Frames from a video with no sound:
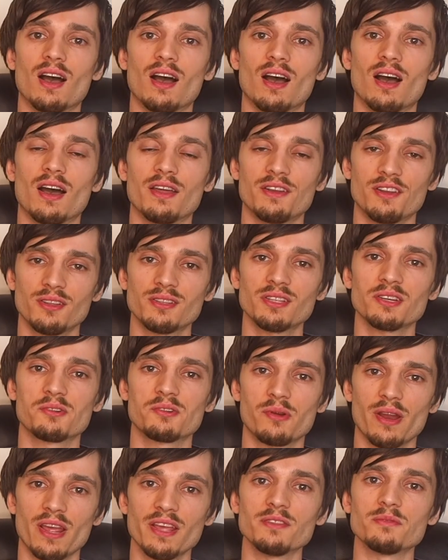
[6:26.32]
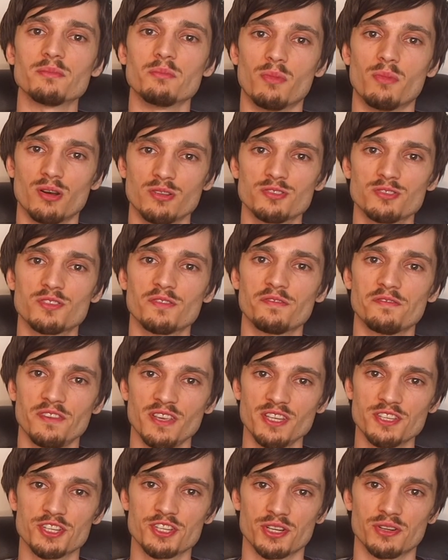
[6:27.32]
Another great Monzo
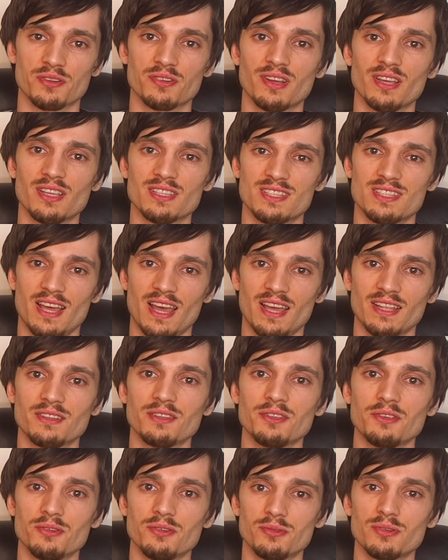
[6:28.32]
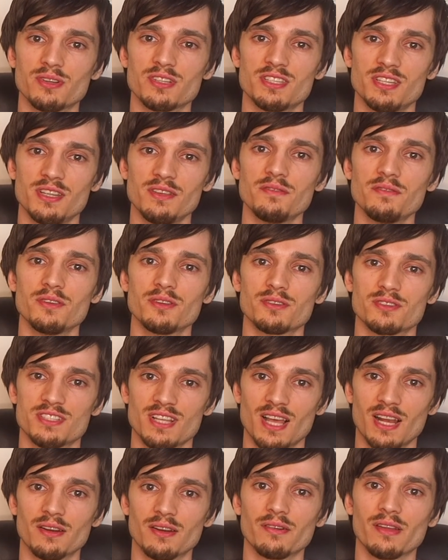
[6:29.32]
feature is that you receive your
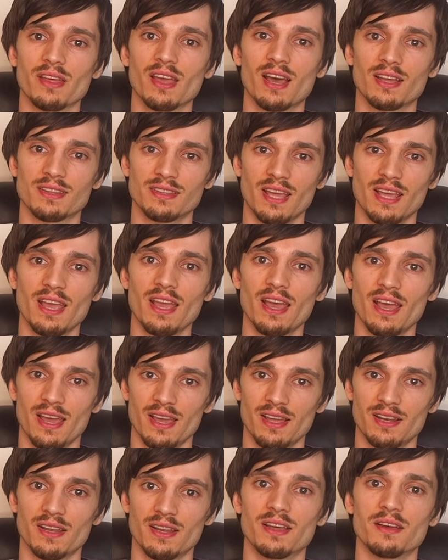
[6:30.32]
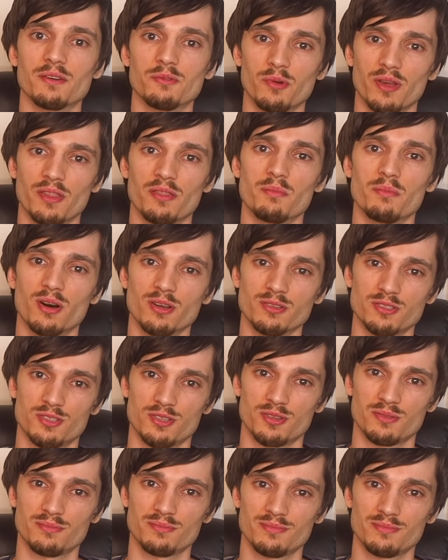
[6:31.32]
salary a day earlier with Monzo.